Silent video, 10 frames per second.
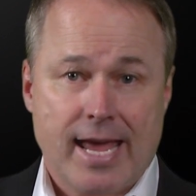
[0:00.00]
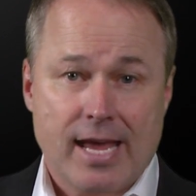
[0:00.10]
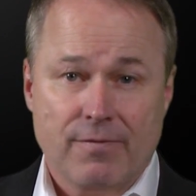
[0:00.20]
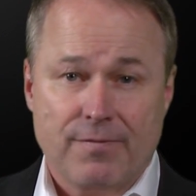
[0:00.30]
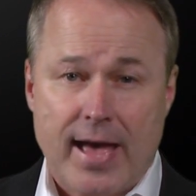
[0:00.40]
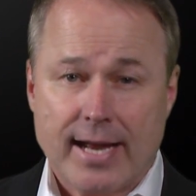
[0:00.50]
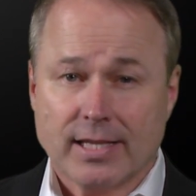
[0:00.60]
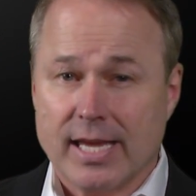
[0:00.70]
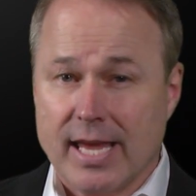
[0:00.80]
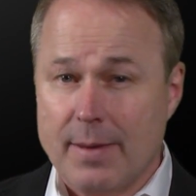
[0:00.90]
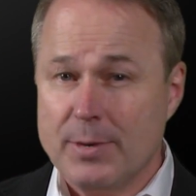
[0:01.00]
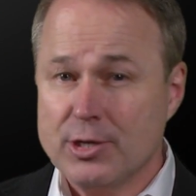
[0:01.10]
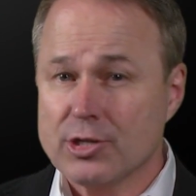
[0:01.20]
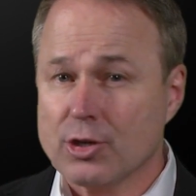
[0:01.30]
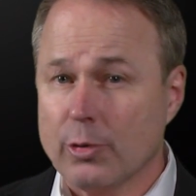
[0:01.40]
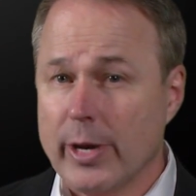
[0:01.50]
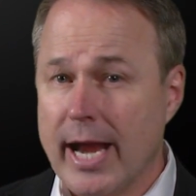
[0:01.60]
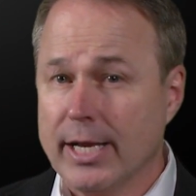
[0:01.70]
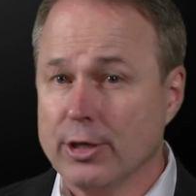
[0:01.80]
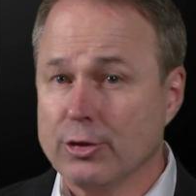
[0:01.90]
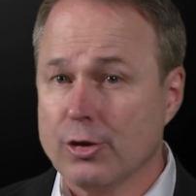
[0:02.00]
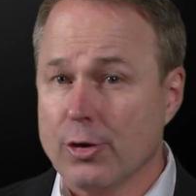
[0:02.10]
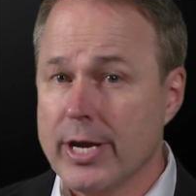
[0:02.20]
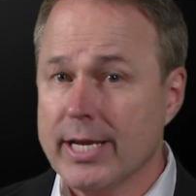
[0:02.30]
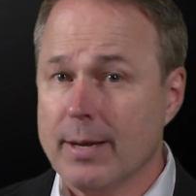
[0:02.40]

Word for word: In fact, the images created during